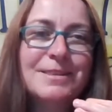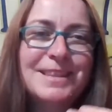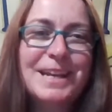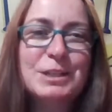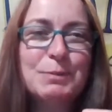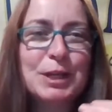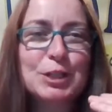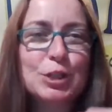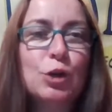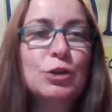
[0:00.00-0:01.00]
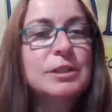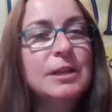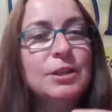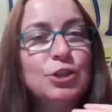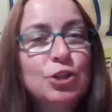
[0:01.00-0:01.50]
things, because dogs
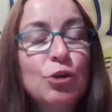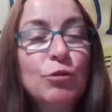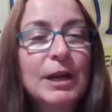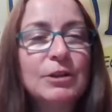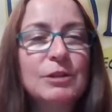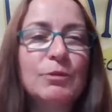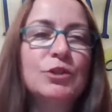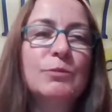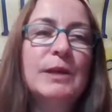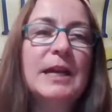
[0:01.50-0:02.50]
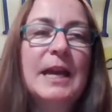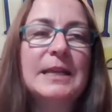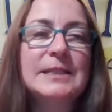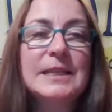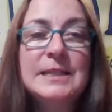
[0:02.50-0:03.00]
in the show ring are supposed to be
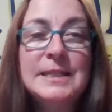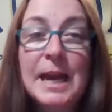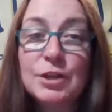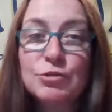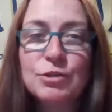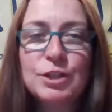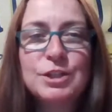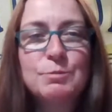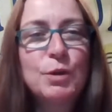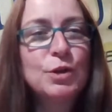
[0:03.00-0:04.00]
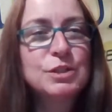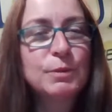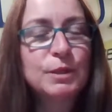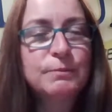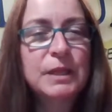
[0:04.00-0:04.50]
as natural as
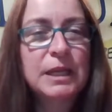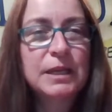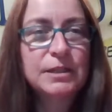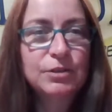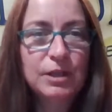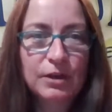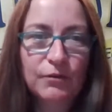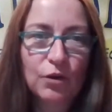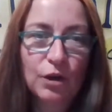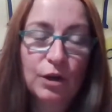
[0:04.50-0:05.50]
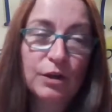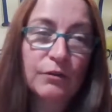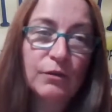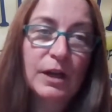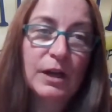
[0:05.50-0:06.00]
possible. So therefore, a lot
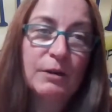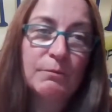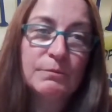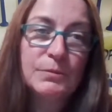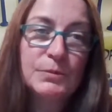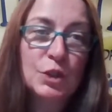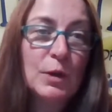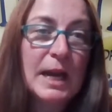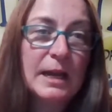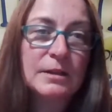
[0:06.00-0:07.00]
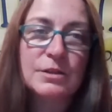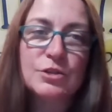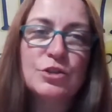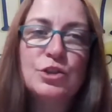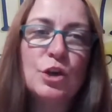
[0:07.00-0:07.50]
of show
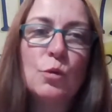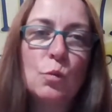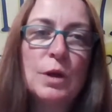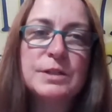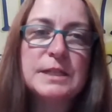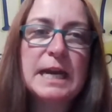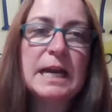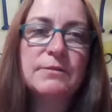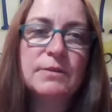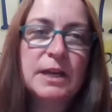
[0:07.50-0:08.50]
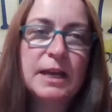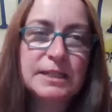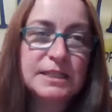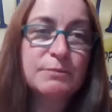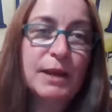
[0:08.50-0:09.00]
handlers don't want to have a
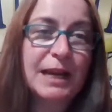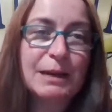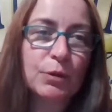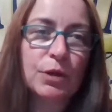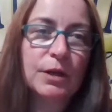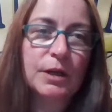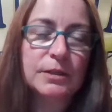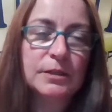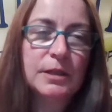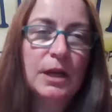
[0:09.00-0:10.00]
smelly product